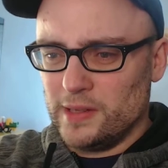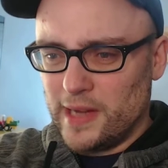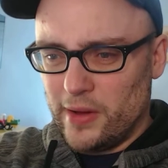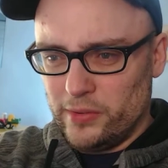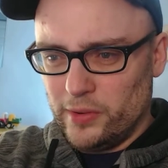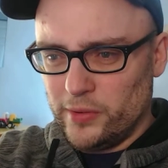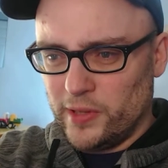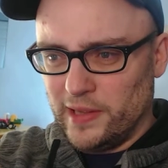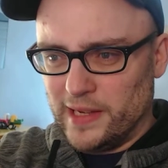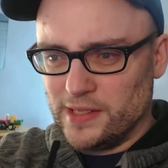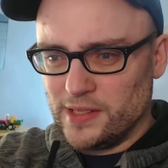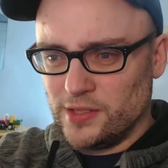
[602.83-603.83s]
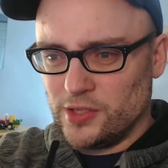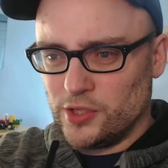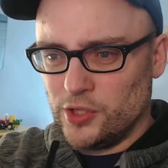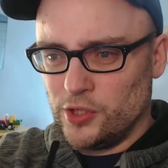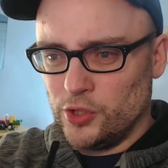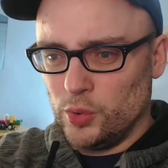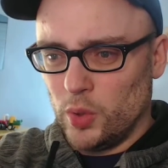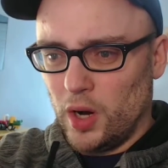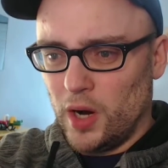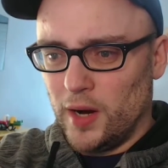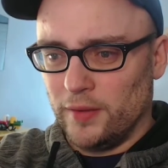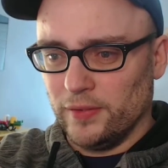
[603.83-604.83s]
download the lessons to do
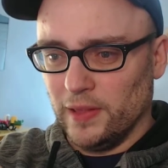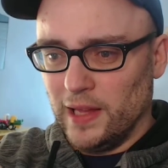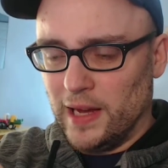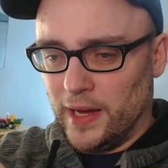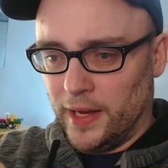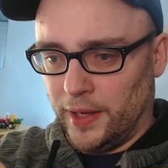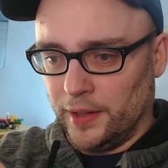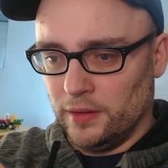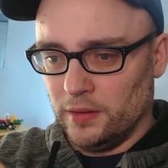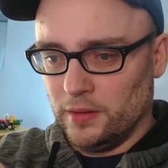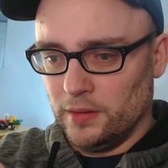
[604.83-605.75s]
offline.